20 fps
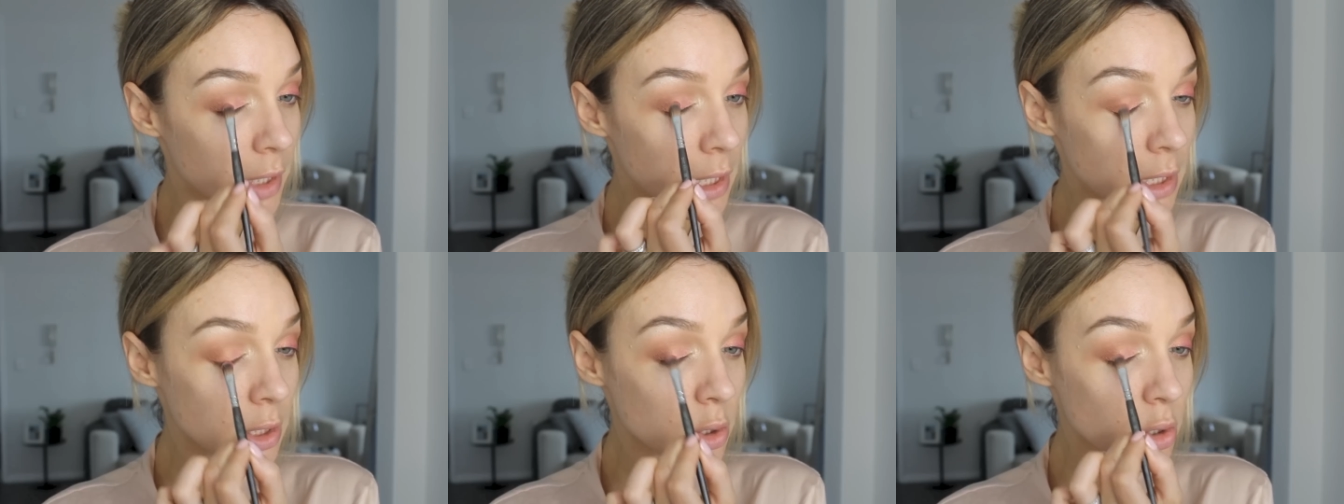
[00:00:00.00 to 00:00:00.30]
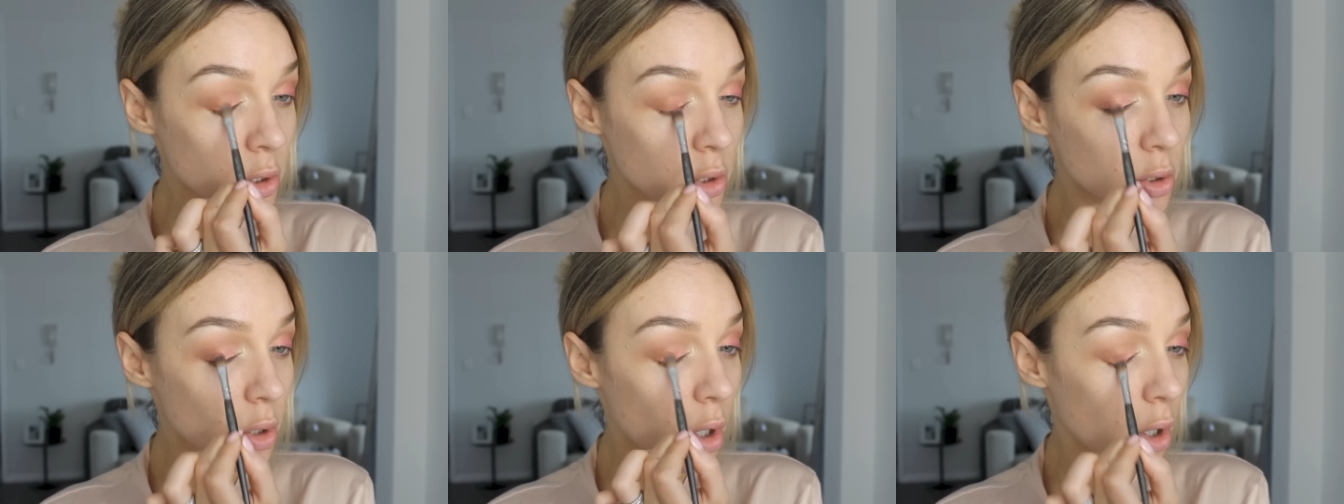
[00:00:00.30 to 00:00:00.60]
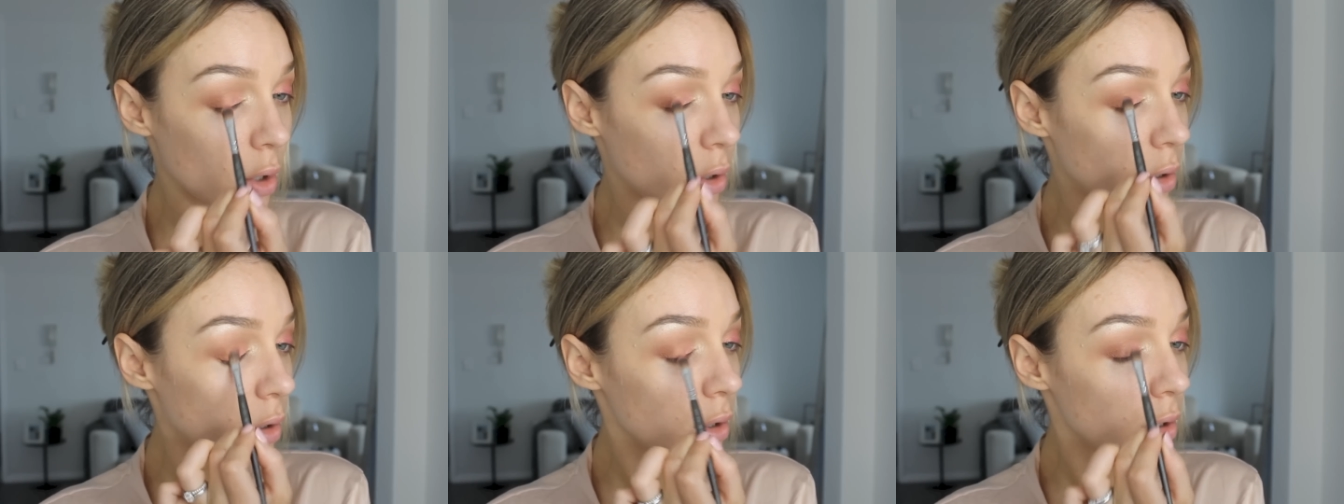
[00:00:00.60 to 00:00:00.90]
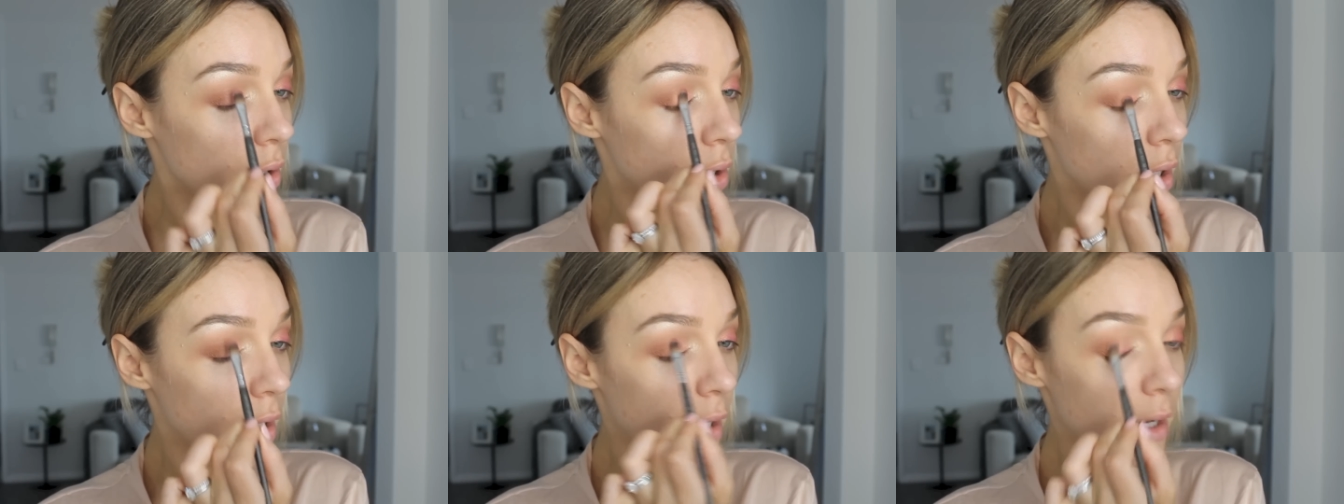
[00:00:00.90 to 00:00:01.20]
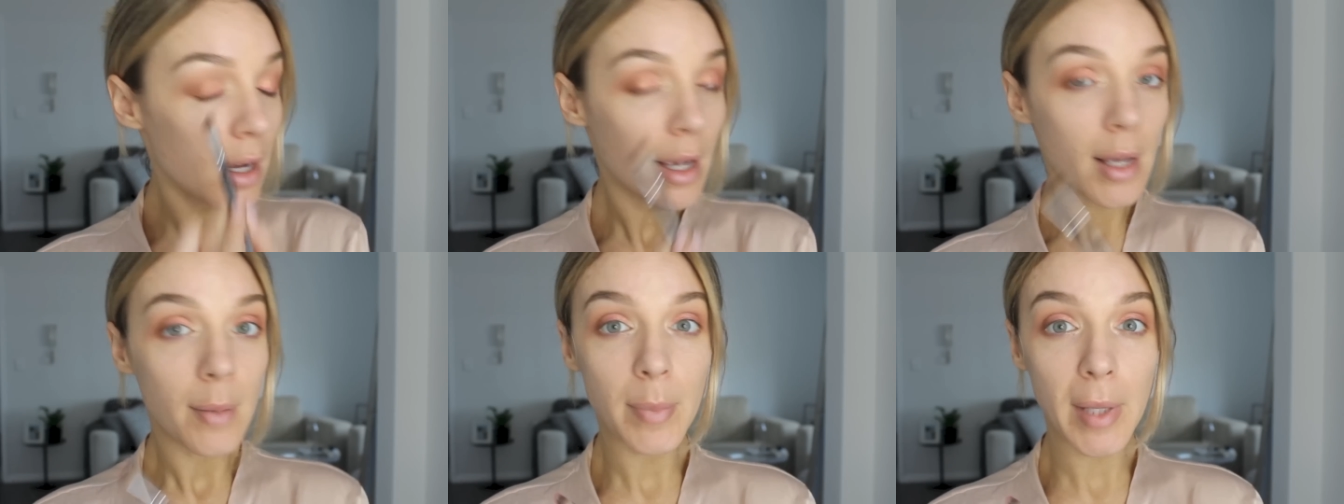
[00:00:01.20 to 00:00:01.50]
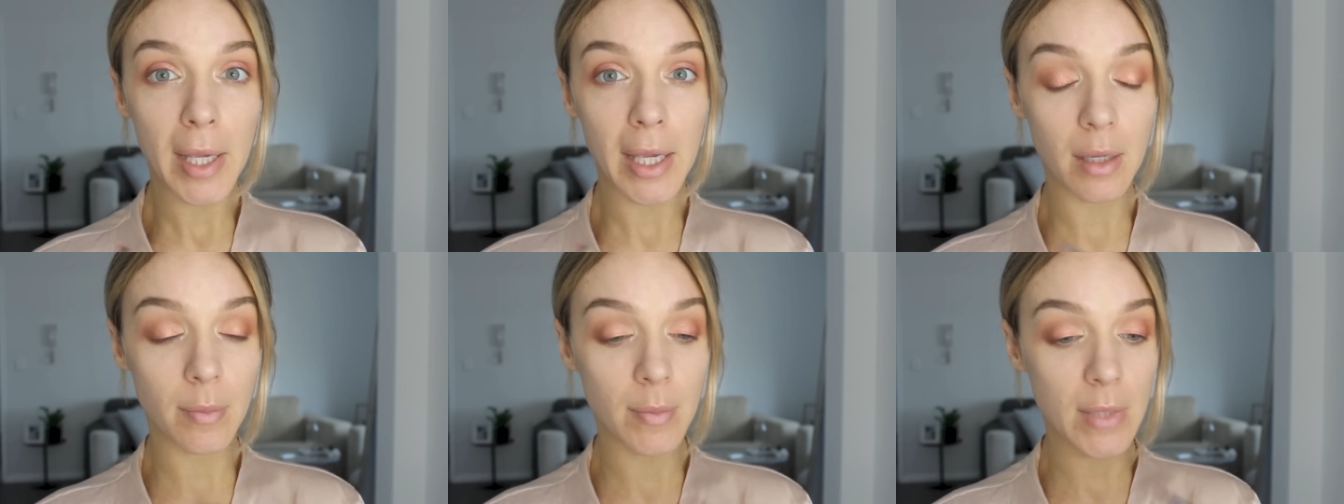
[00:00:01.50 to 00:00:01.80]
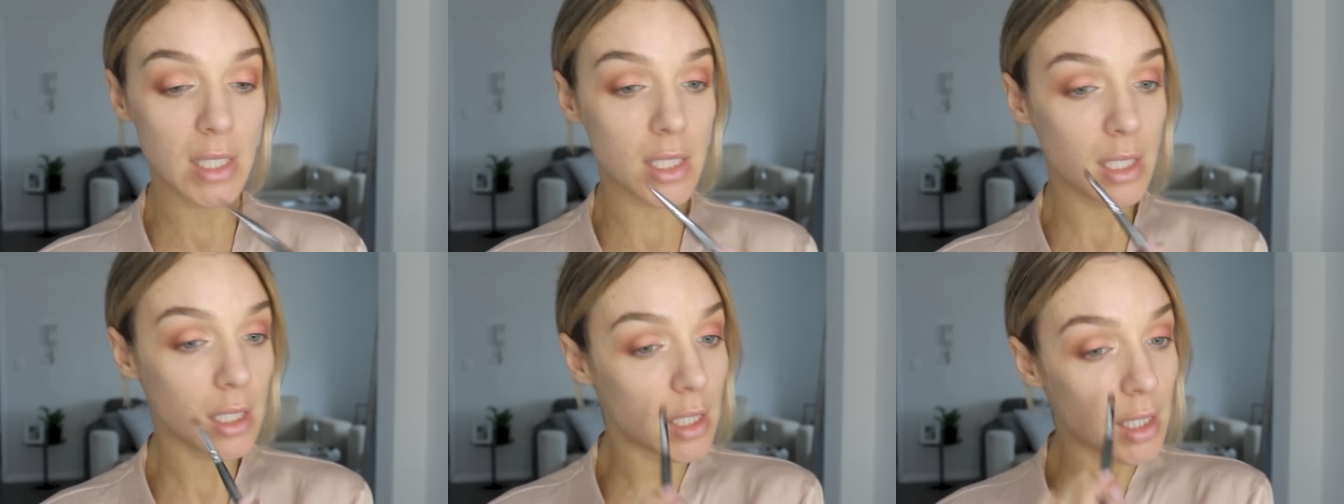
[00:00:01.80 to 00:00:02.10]
They're so
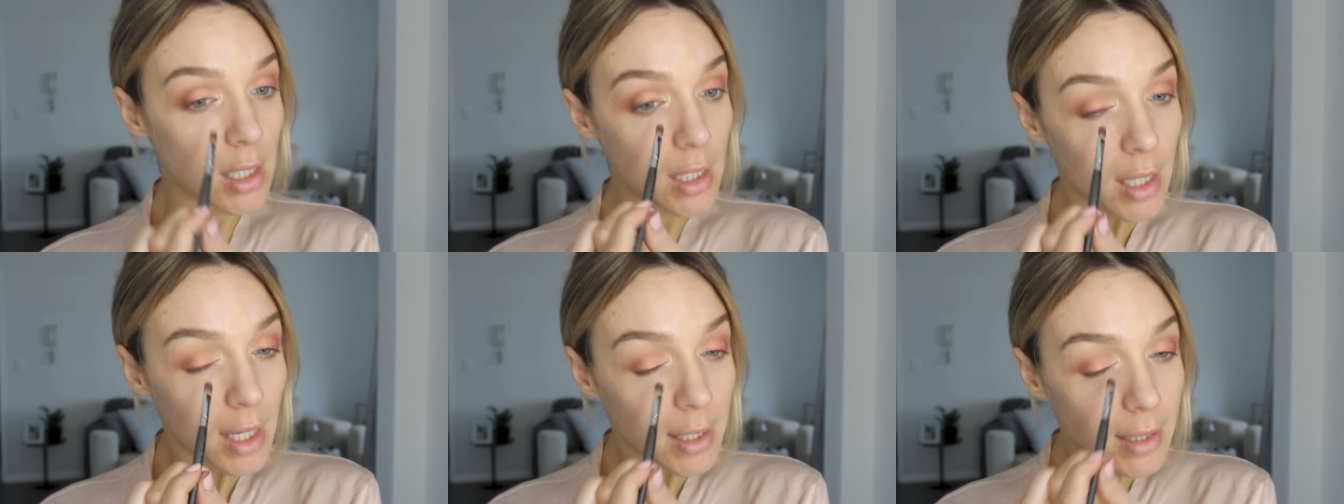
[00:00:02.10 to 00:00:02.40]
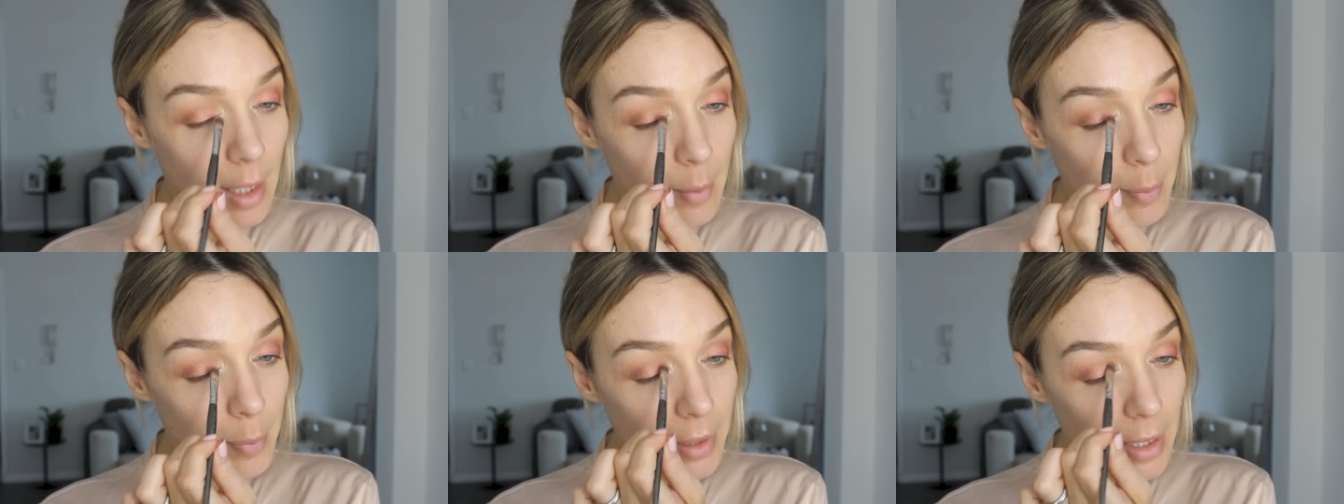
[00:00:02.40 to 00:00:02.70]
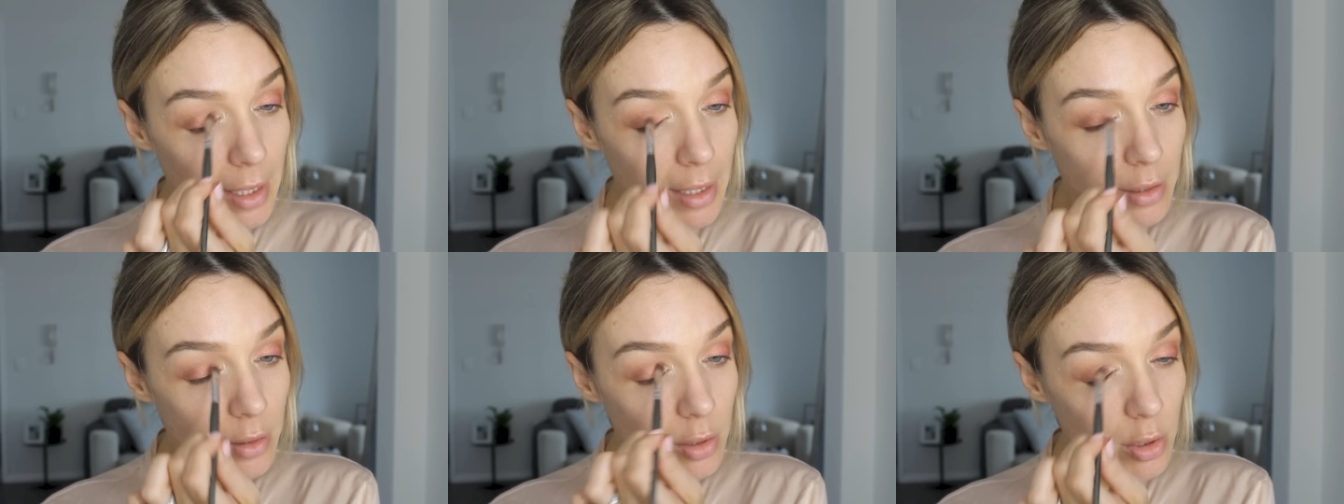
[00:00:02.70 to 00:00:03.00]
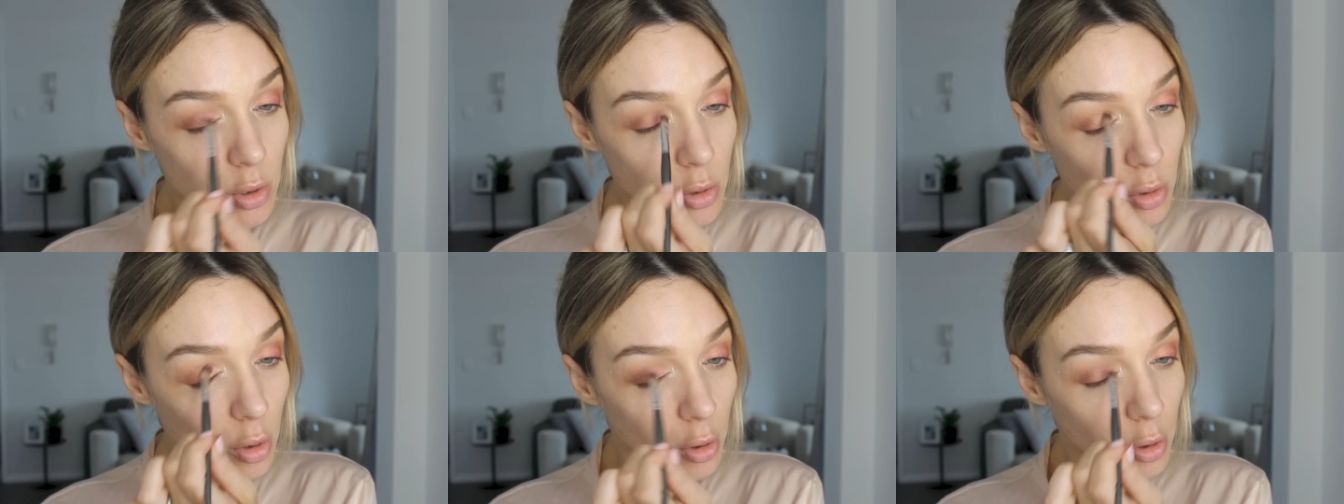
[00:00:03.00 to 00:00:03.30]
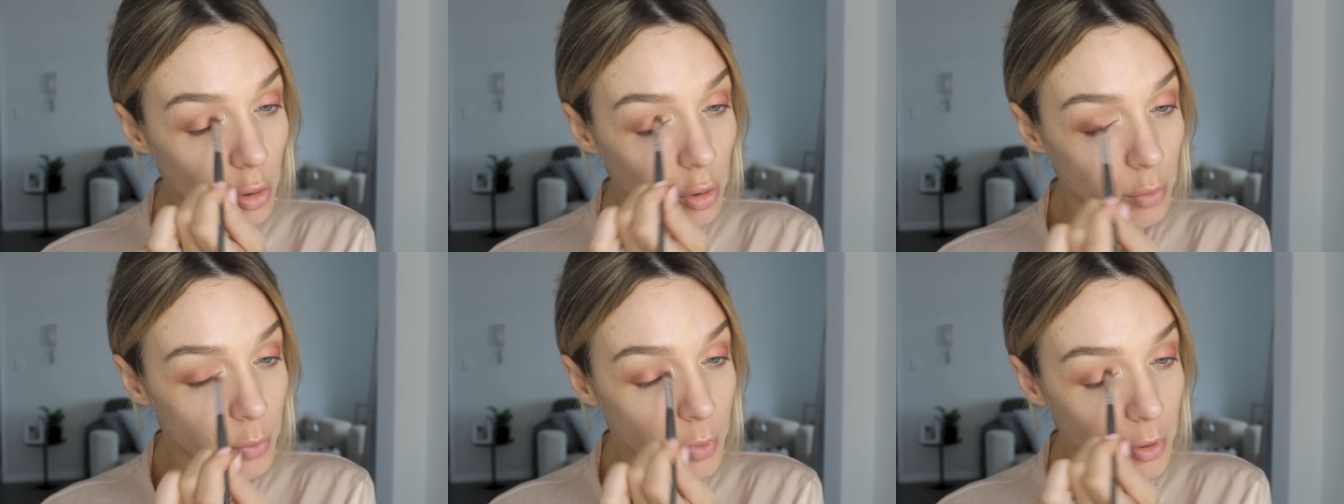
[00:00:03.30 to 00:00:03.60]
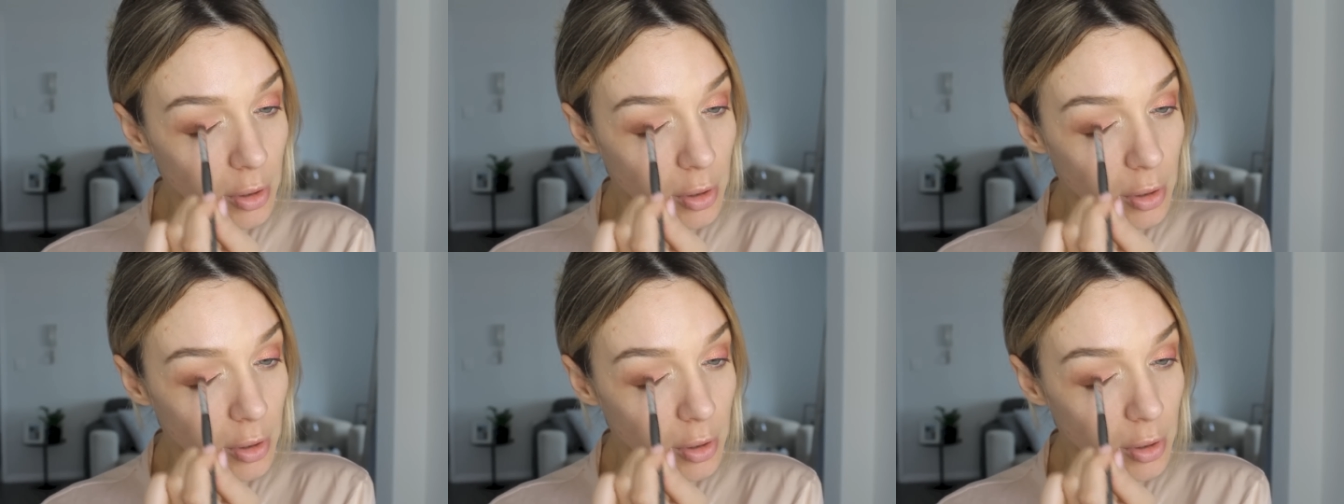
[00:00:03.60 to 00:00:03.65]
pigmented and they blend so